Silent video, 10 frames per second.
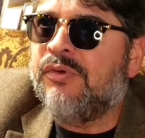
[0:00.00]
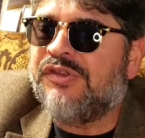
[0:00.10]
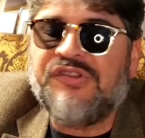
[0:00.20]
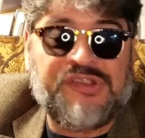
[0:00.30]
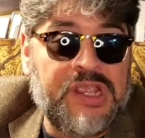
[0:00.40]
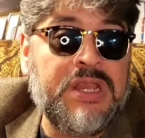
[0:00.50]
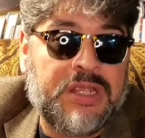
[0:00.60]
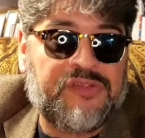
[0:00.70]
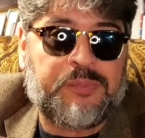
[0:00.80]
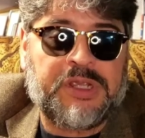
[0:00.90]
was a
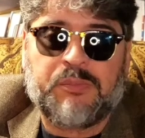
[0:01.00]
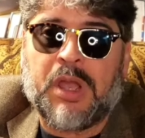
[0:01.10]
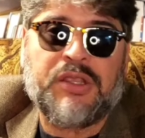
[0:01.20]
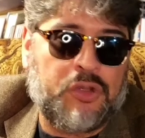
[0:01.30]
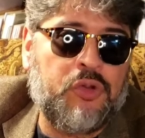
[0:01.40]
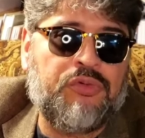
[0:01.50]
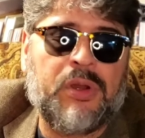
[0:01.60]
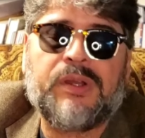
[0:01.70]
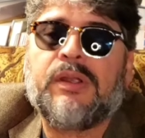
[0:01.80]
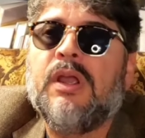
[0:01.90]
genius pick by
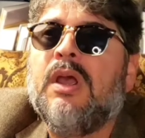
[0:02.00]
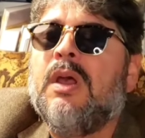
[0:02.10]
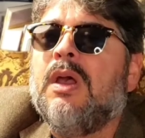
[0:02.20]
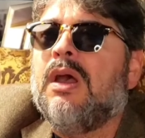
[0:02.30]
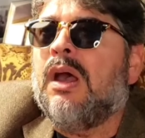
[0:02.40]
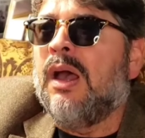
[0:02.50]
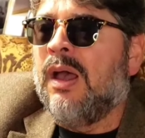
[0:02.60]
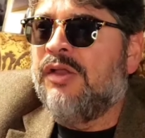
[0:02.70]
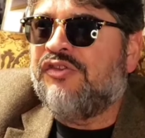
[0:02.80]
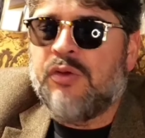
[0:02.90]
Kubrick
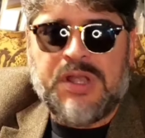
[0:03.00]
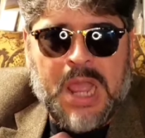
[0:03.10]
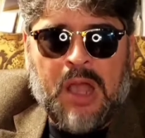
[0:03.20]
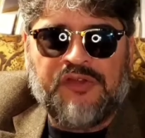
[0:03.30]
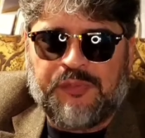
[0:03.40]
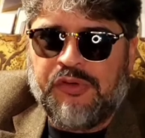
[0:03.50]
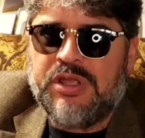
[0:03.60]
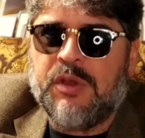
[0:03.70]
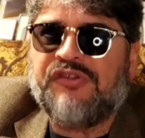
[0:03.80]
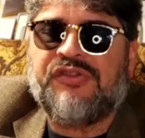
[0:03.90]
to announce
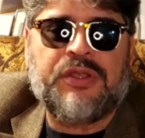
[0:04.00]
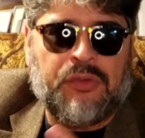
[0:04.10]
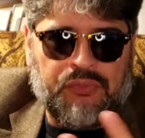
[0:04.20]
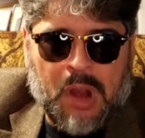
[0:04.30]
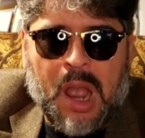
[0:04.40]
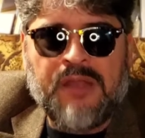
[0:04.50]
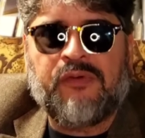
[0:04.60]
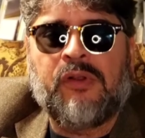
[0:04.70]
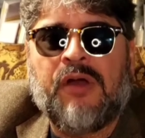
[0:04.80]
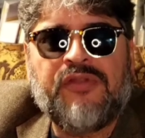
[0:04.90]
pretty much the
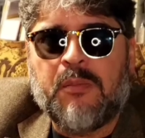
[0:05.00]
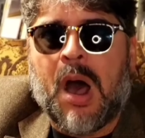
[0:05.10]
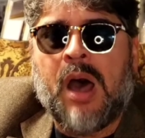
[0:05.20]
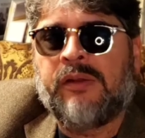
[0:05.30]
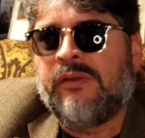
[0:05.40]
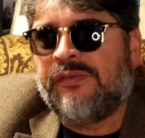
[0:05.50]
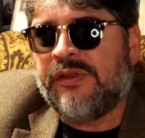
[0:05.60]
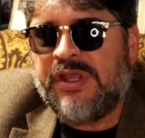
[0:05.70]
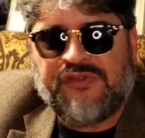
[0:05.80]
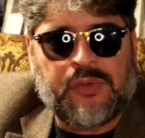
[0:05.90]
arrival of the
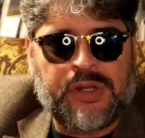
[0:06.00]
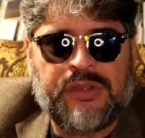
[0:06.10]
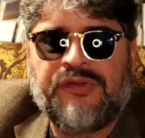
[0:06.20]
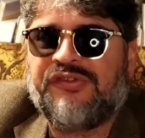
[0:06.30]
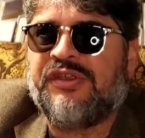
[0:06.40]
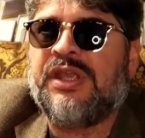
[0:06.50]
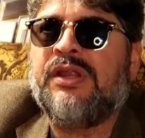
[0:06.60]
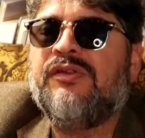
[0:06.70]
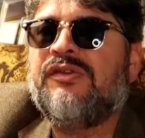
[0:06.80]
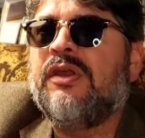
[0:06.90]
monolith in each one of those
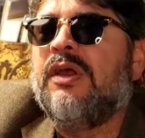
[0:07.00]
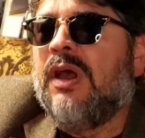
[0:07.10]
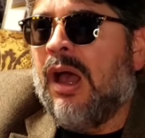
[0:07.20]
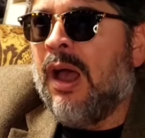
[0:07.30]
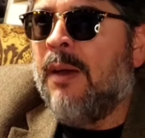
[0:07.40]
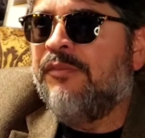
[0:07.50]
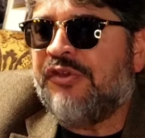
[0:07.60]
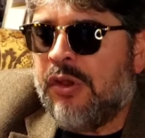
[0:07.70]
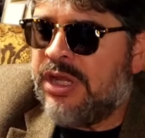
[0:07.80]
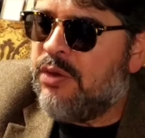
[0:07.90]
scenes.
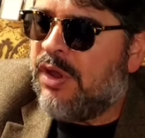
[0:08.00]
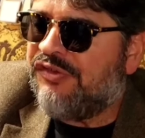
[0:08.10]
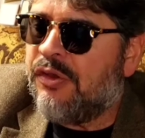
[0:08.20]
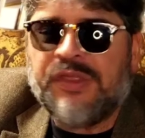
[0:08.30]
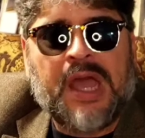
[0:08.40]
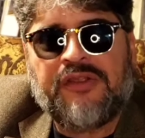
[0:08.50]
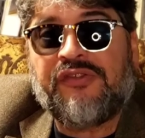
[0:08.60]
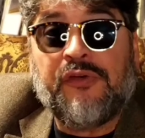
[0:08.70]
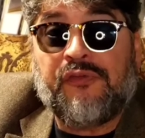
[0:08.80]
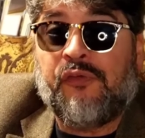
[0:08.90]
So anyway, so that
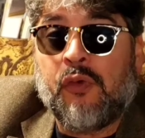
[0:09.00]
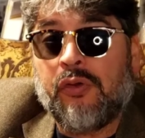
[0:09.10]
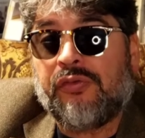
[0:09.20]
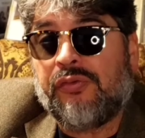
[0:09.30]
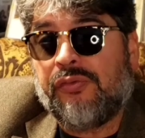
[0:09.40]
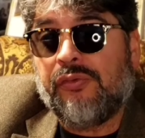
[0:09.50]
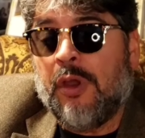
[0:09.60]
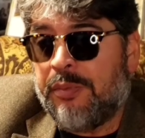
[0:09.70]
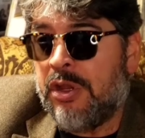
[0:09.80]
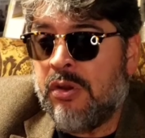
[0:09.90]
is the fourth
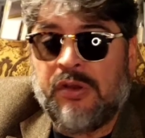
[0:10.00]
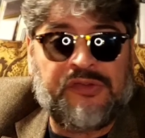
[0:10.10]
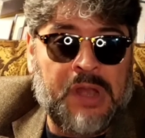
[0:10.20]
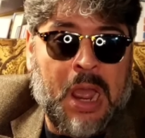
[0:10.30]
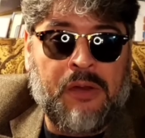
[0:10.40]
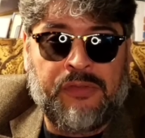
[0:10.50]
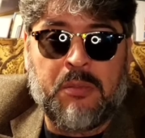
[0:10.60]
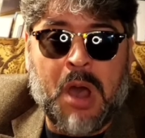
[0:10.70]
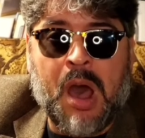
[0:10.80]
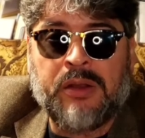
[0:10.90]
appearance now of
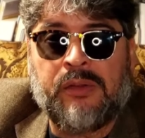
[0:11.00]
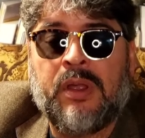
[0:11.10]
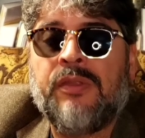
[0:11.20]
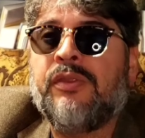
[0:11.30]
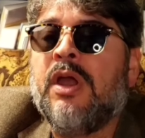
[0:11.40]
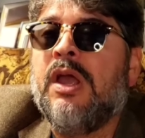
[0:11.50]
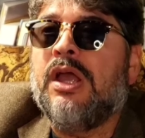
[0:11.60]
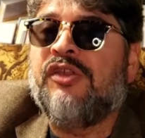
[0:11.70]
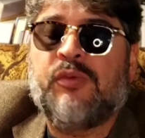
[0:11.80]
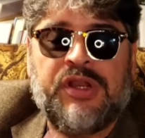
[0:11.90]
the monolith,
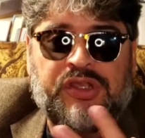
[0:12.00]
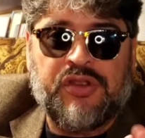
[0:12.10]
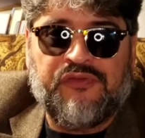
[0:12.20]
is when it